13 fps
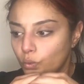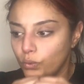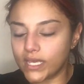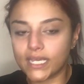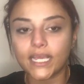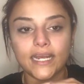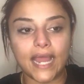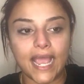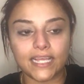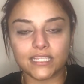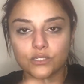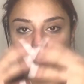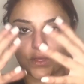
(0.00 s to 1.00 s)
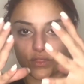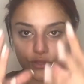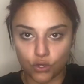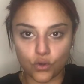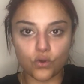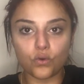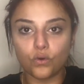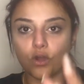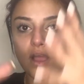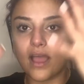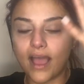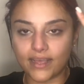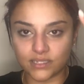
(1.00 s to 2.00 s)
we connect with you
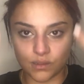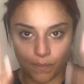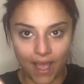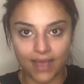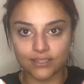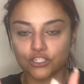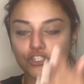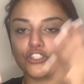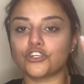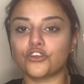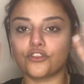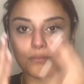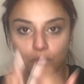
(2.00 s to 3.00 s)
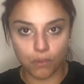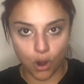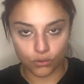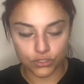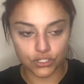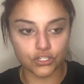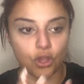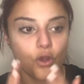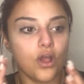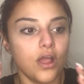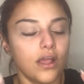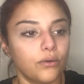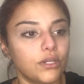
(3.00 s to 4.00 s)
as a passenger the most. So,
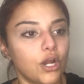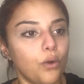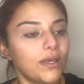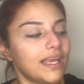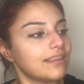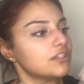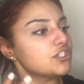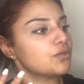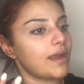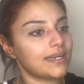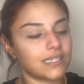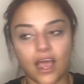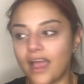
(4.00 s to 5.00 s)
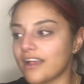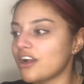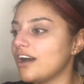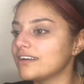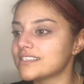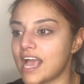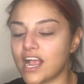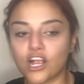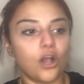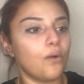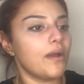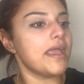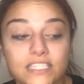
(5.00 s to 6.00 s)
we get the direct eye contact
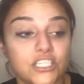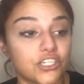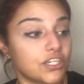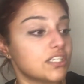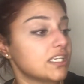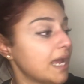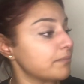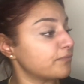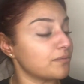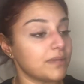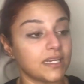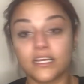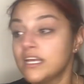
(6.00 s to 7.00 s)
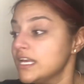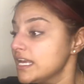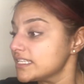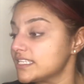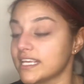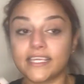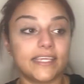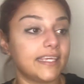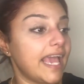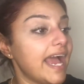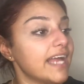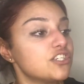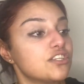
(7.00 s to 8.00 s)
going. It's a good time for me to
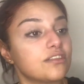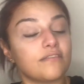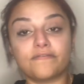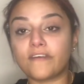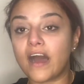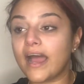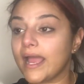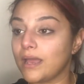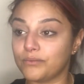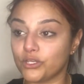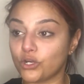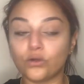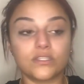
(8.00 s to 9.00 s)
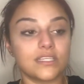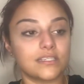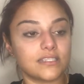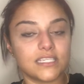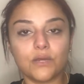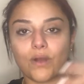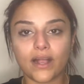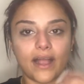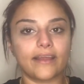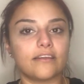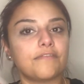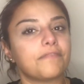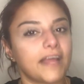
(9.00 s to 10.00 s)
catch the vibe, to see what
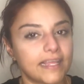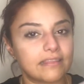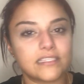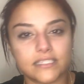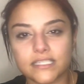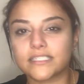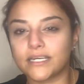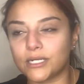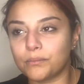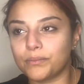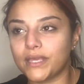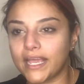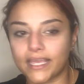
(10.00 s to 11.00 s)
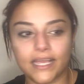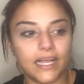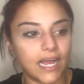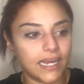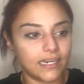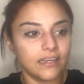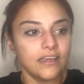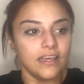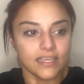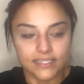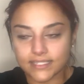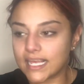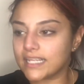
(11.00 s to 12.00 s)
kind of flight this is gonna be. I can kind of
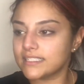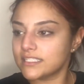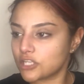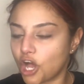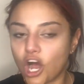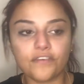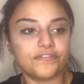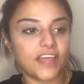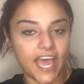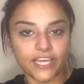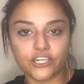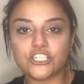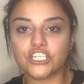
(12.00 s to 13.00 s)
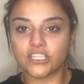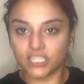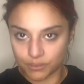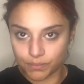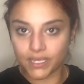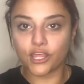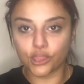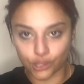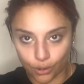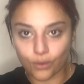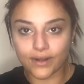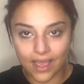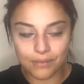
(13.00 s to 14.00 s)
sense off the energy that's being
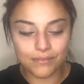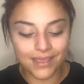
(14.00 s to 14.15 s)
thrown at